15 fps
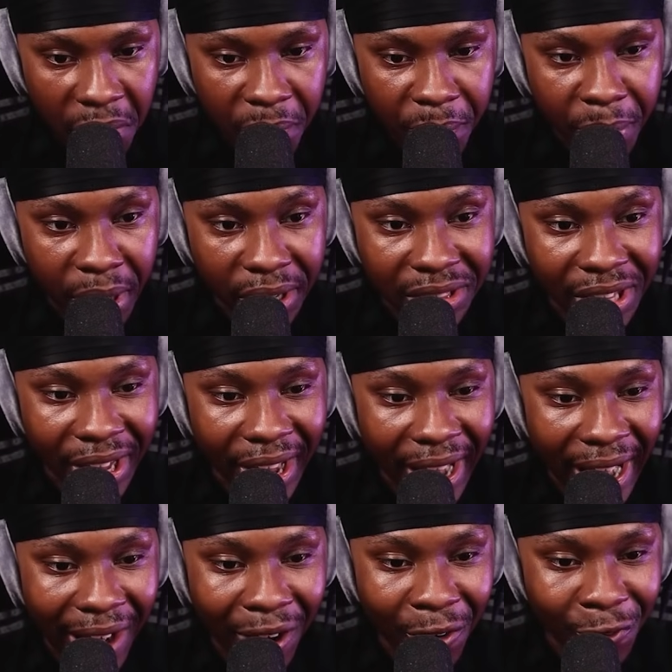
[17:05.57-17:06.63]
But the
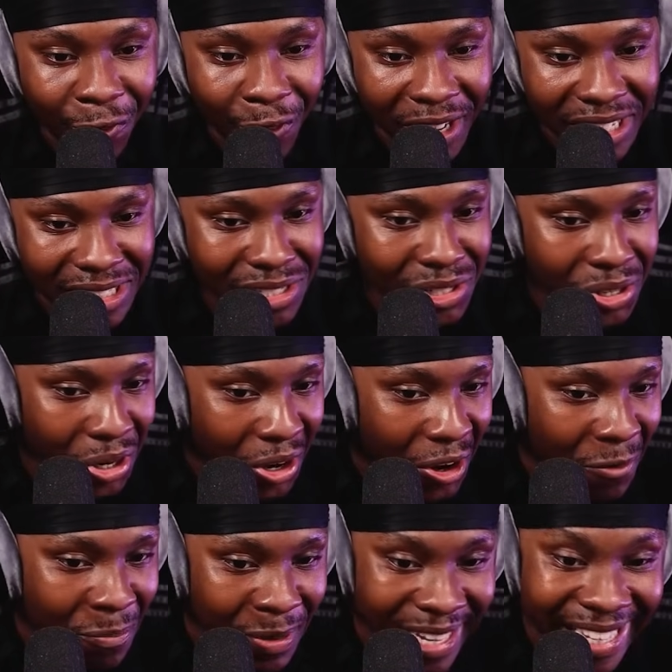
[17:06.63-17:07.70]
outfit's gotta
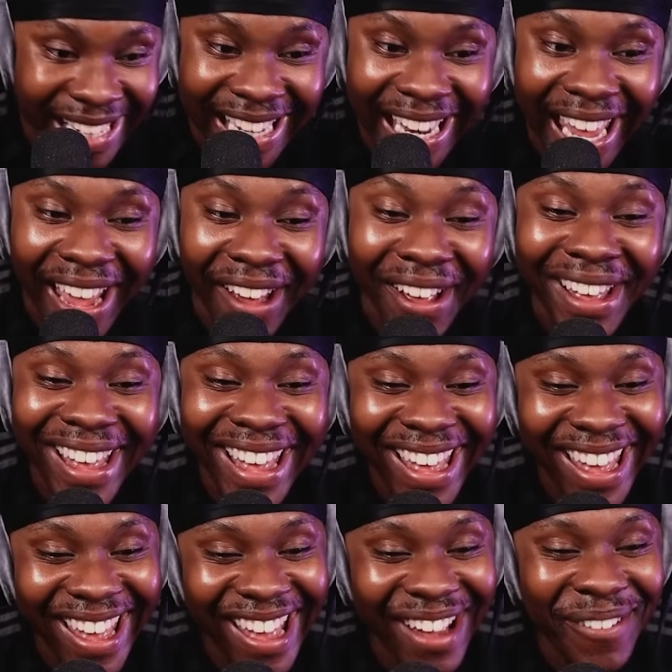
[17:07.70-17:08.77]
be lit.
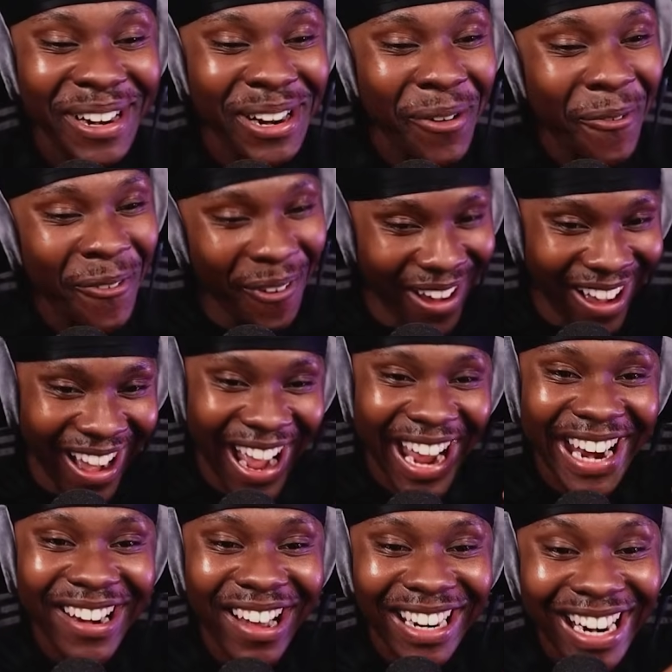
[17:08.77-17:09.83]
None
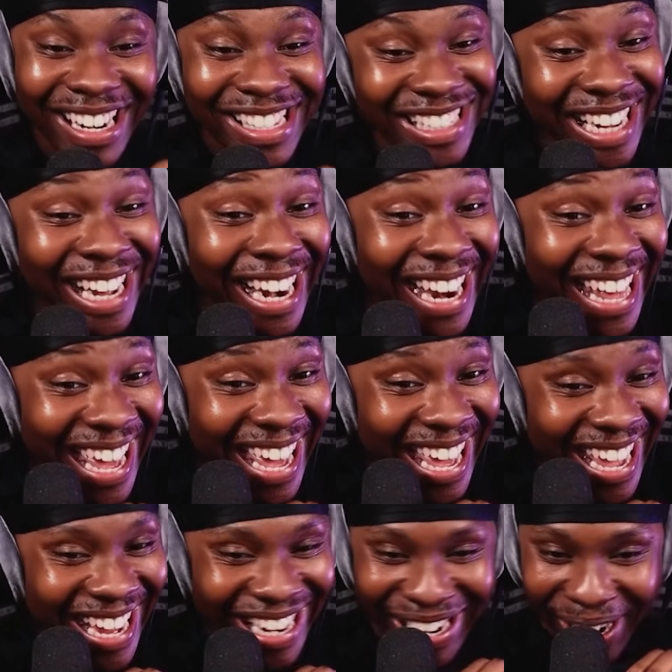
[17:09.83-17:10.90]
of it's
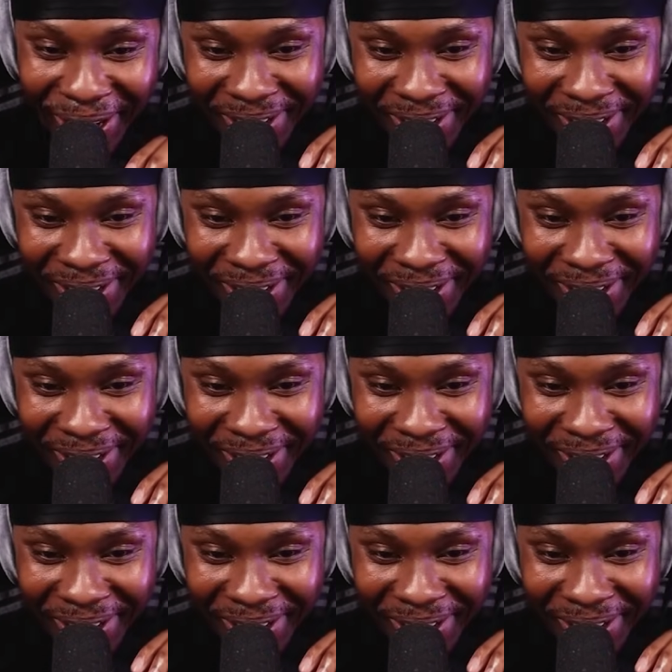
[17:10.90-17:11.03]
clean.